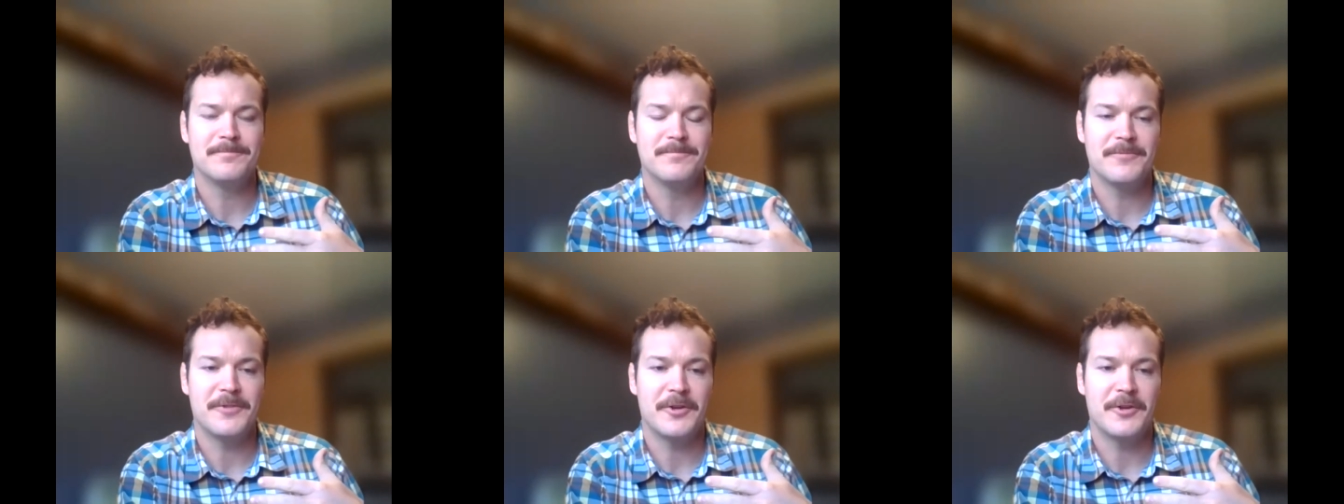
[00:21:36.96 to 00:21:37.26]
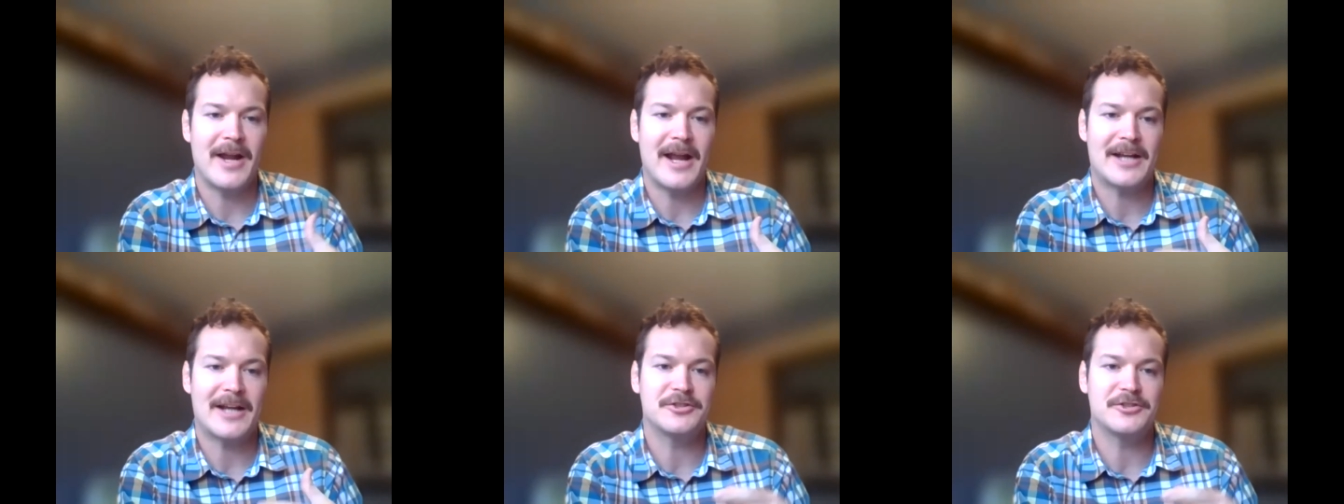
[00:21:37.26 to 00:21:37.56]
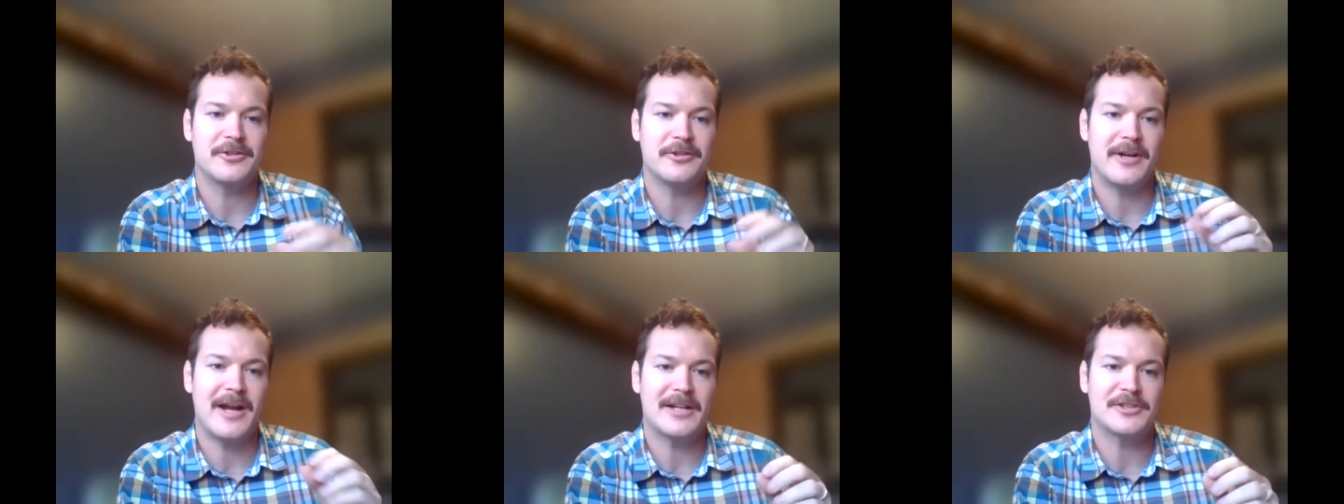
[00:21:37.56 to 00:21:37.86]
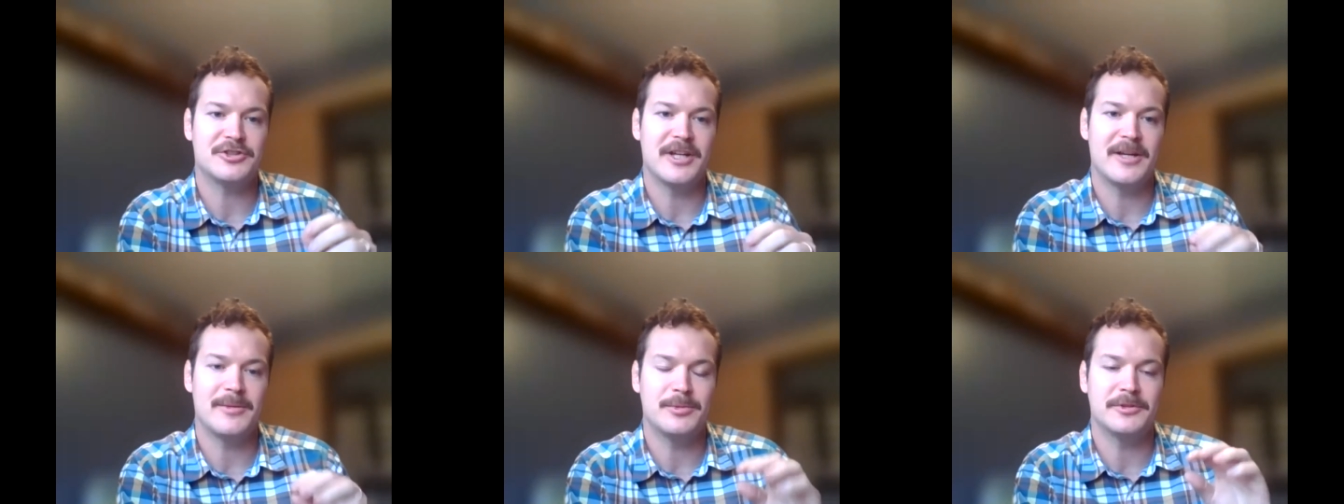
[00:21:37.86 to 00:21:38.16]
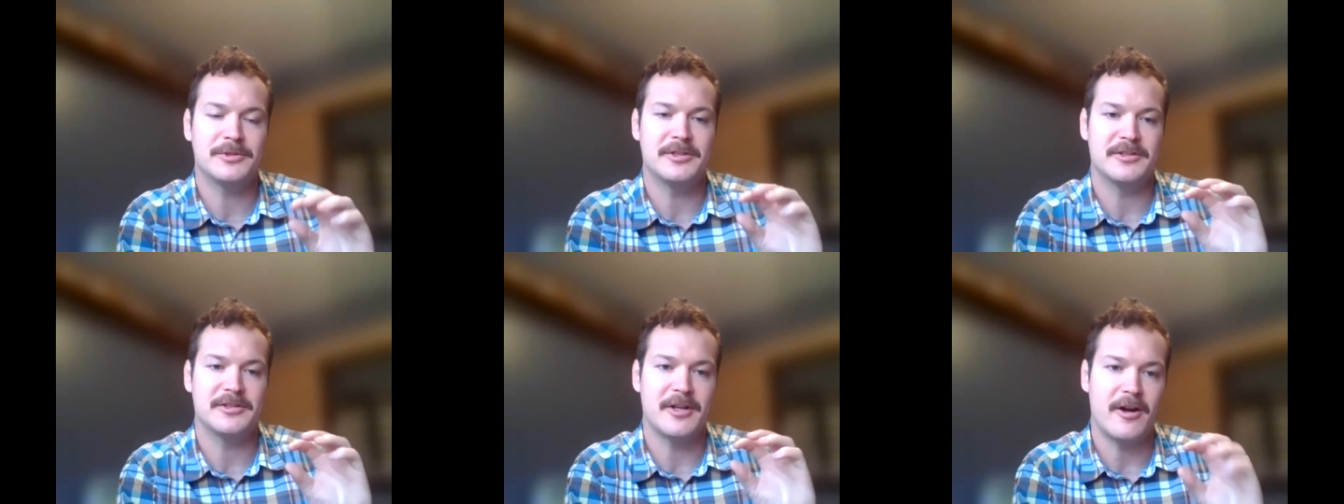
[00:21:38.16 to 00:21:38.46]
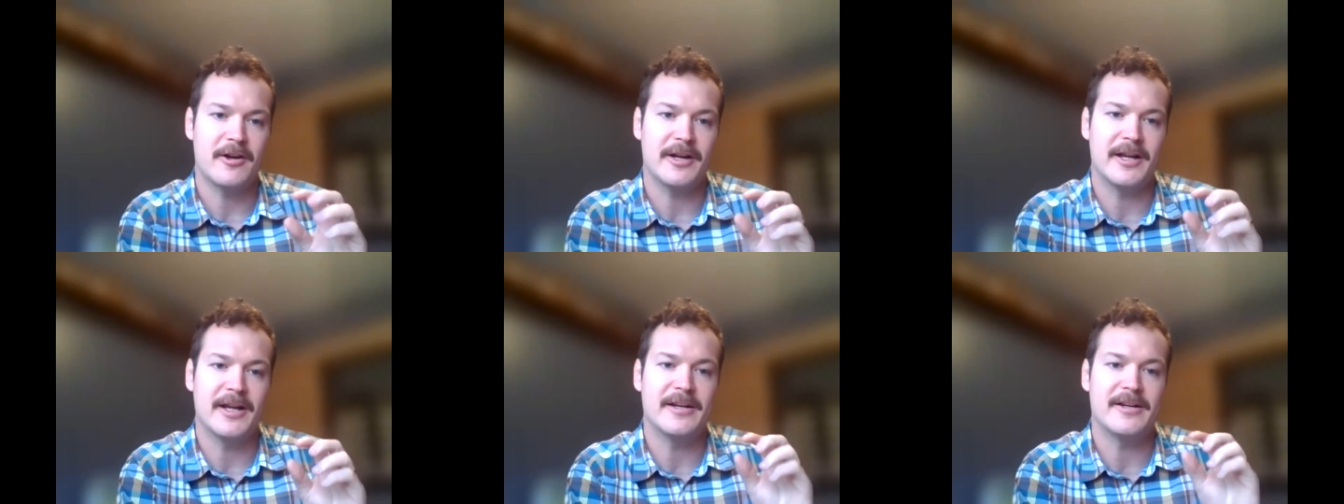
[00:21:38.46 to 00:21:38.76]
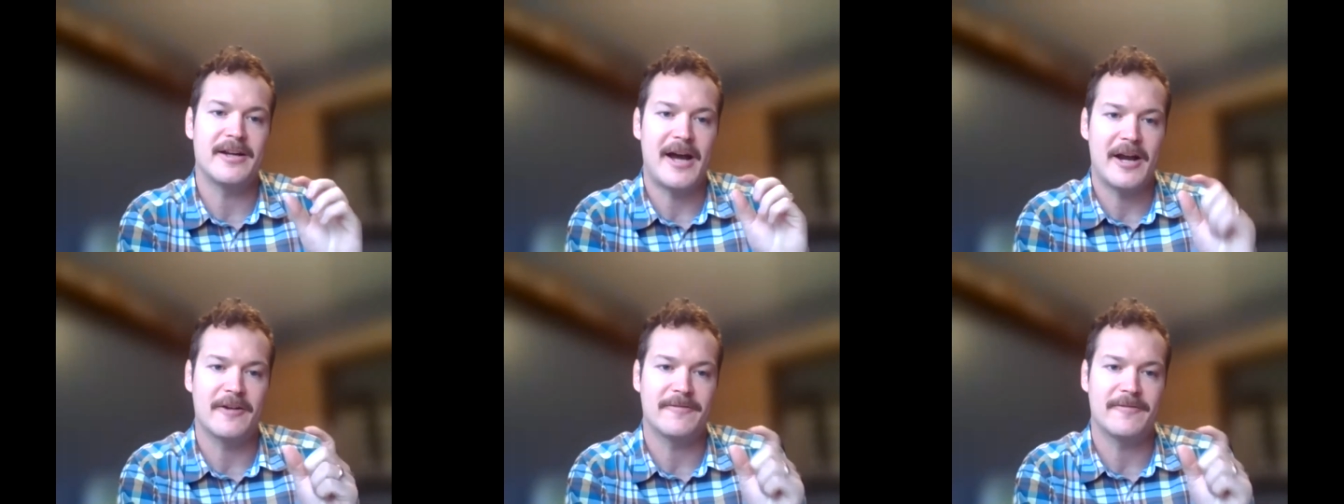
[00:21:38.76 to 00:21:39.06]
They're actually able to target
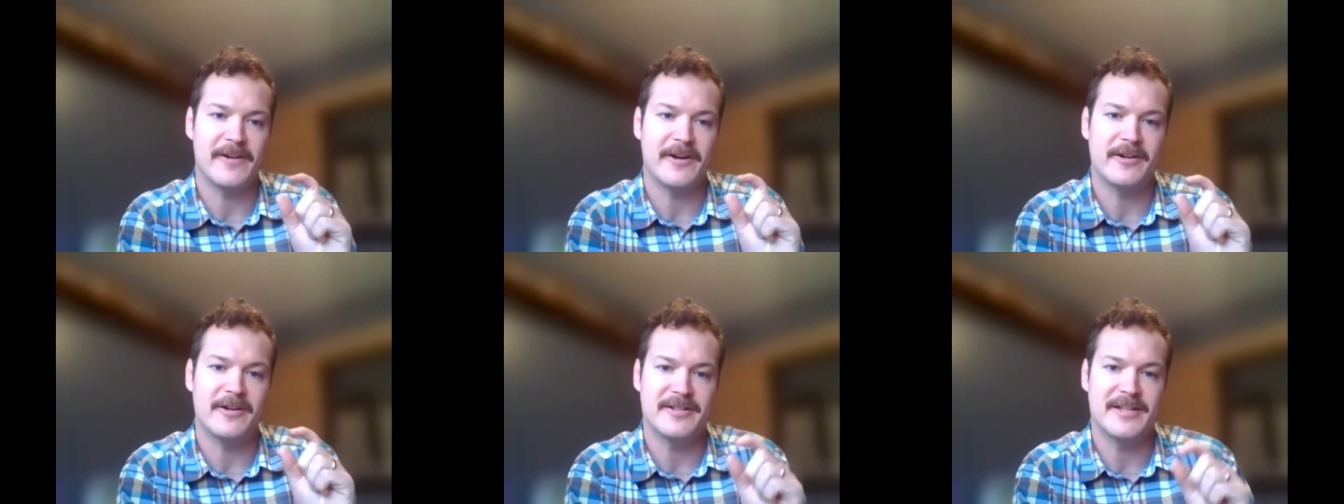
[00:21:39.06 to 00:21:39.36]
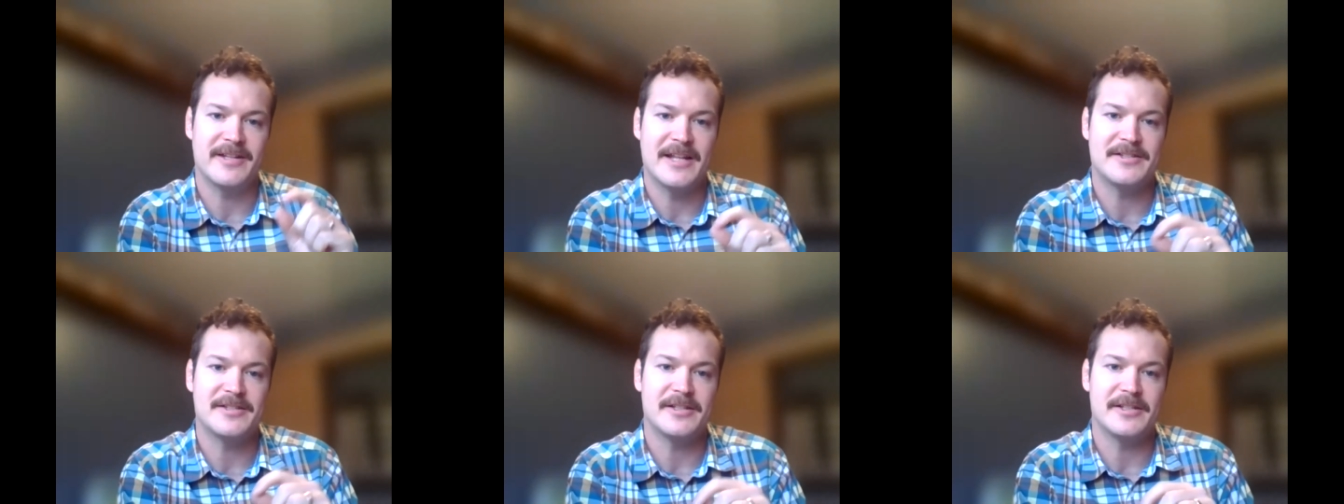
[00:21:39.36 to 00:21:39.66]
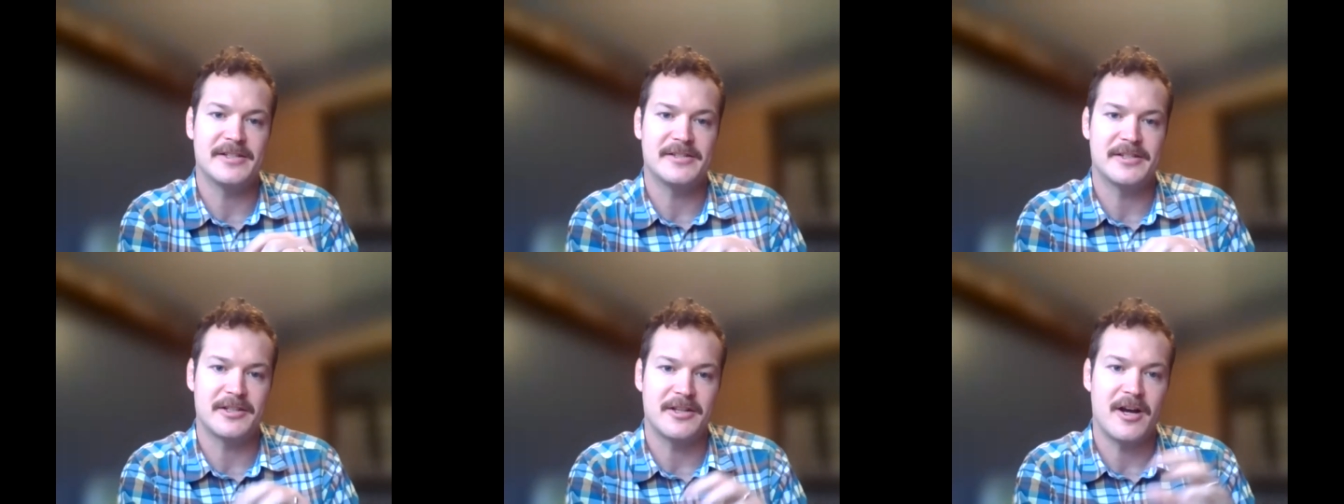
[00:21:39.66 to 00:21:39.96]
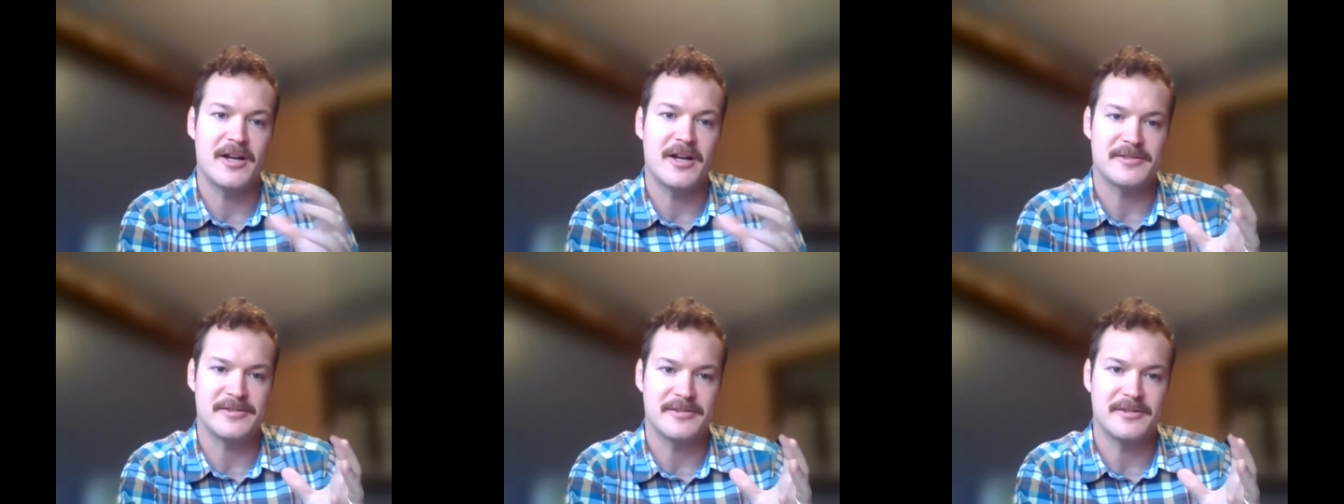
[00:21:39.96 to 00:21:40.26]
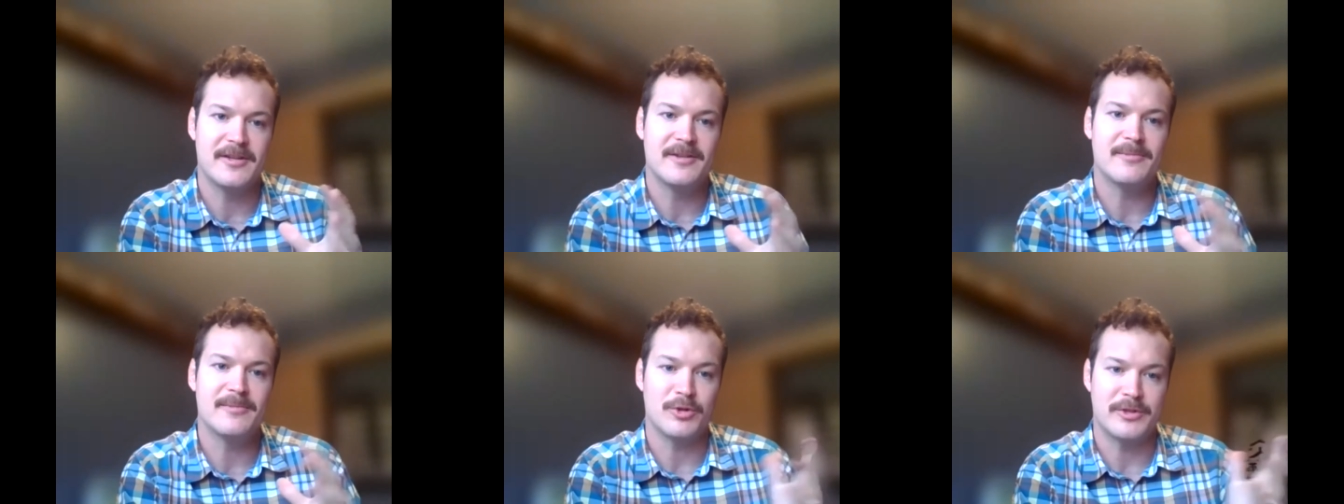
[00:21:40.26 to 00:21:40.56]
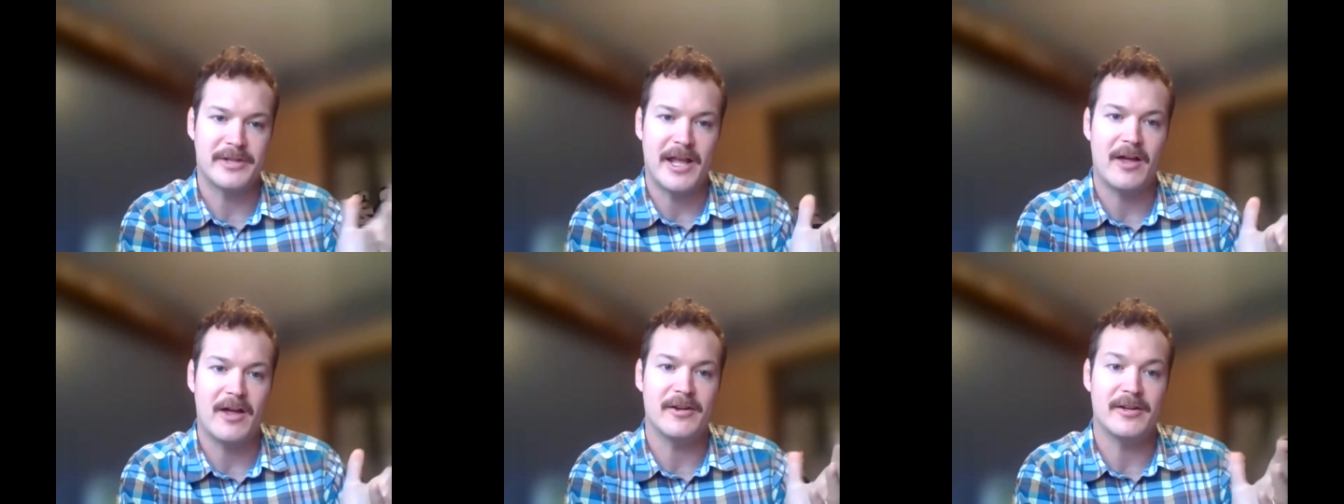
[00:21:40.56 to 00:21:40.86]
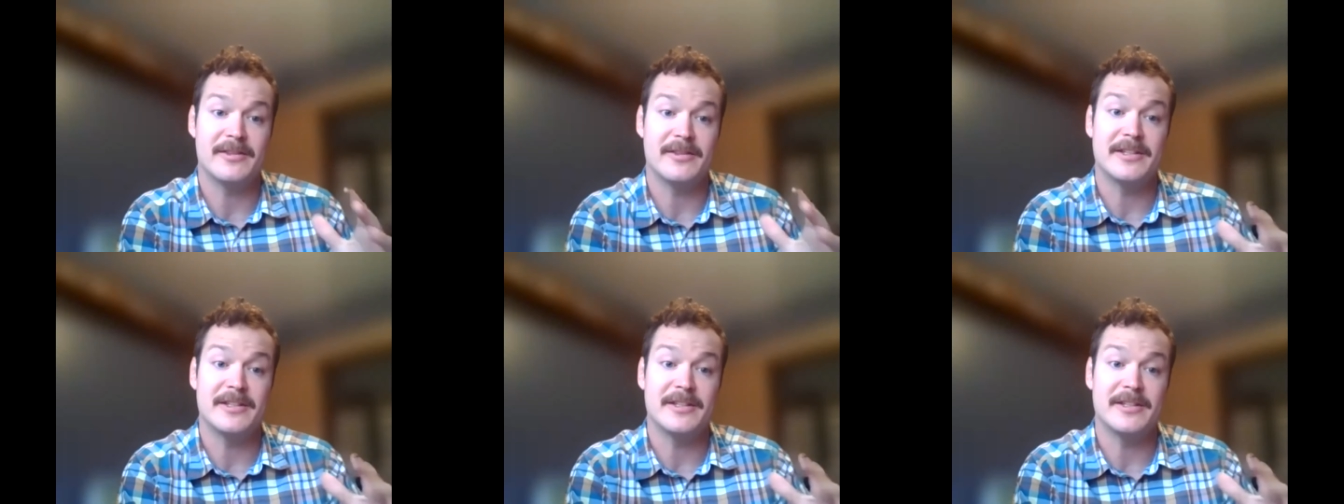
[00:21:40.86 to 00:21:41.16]
higher fire intensities to cause
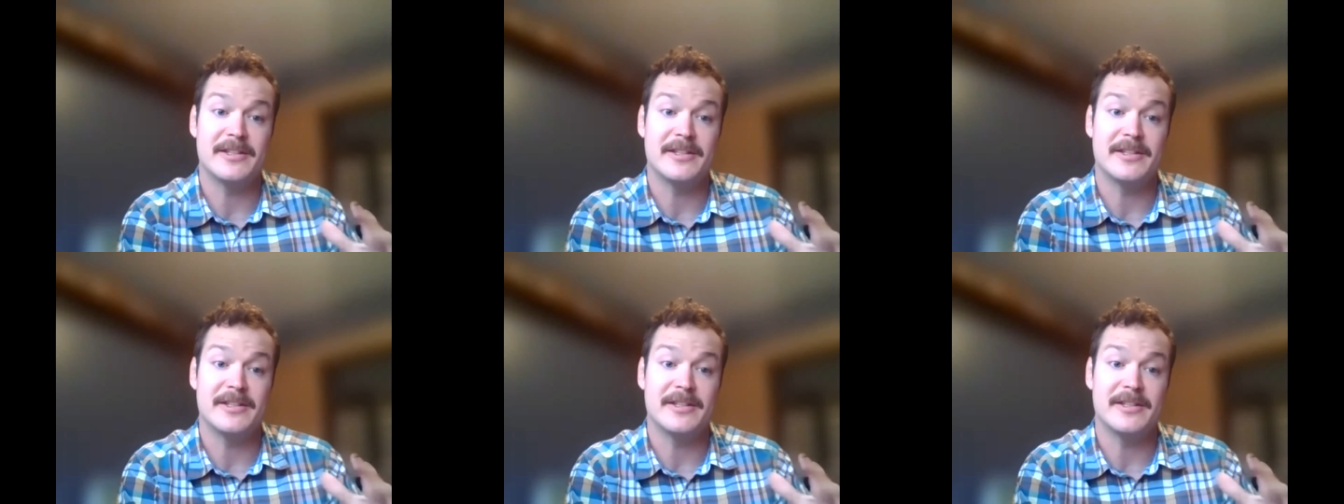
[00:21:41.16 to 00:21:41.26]
mortality,